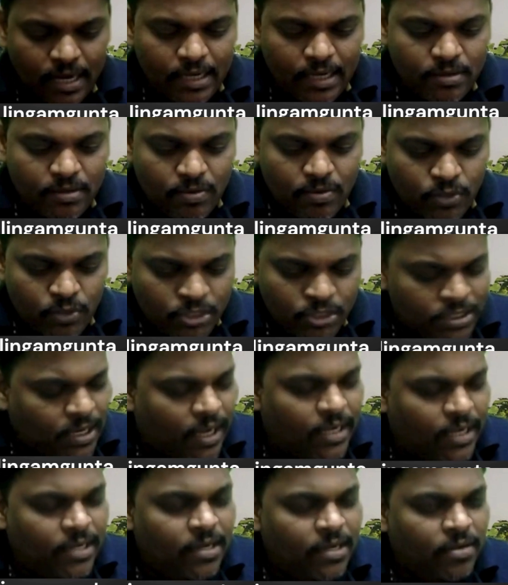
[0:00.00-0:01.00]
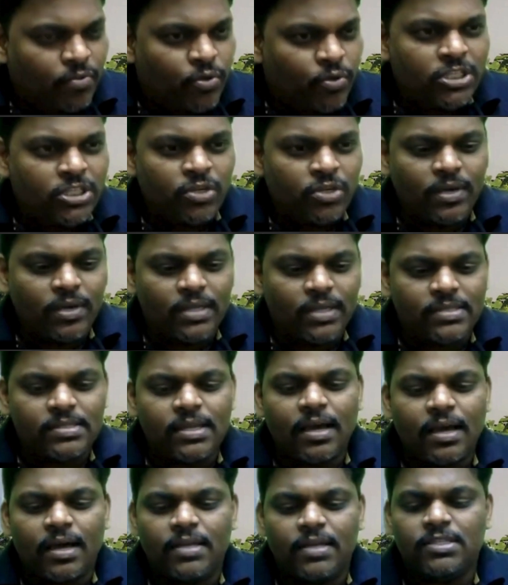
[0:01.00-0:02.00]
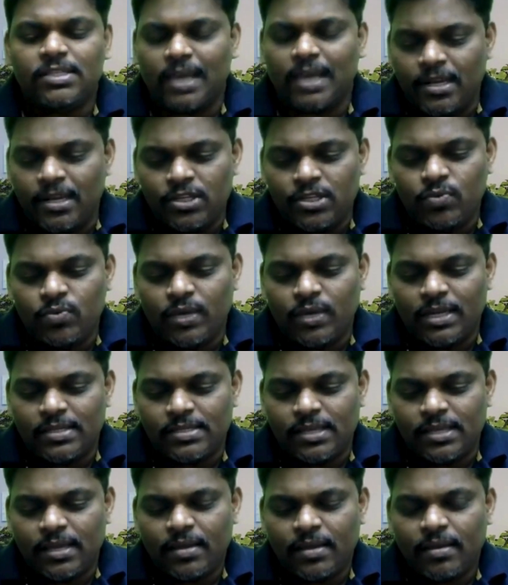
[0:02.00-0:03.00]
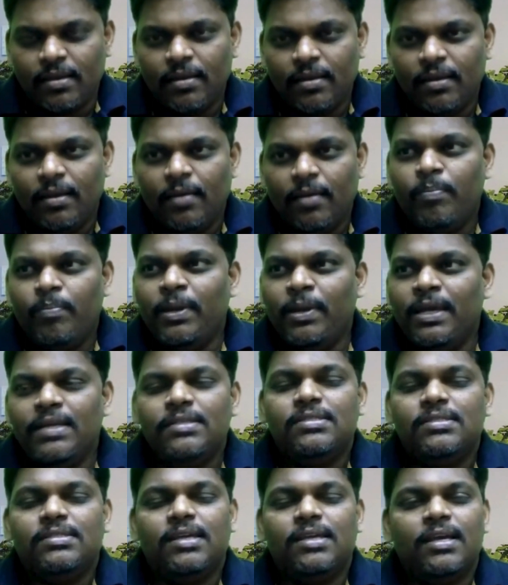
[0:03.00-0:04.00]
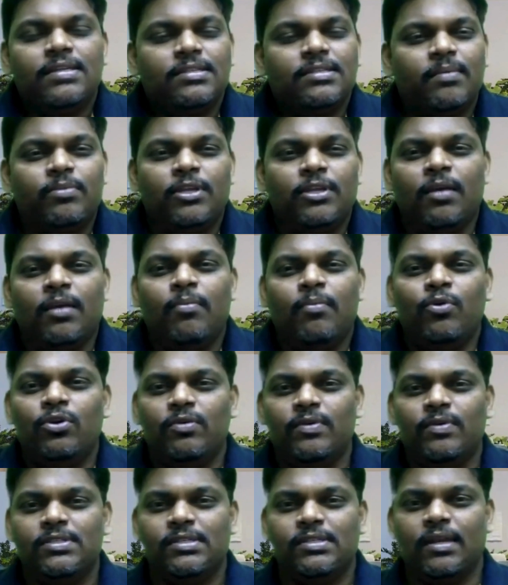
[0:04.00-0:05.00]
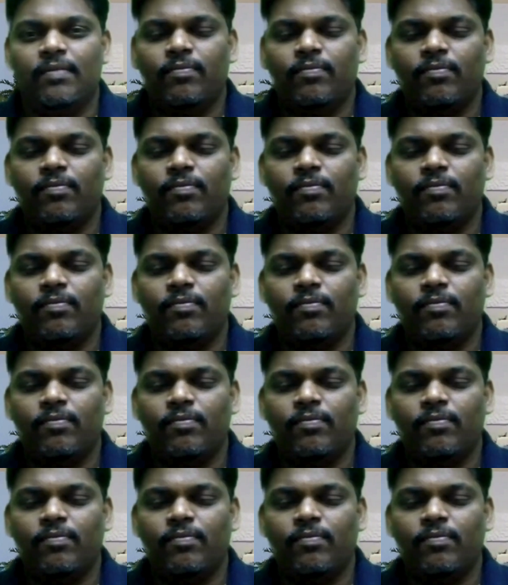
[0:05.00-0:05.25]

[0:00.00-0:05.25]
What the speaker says: question you can say, or challenge you can say, please say something about yourself.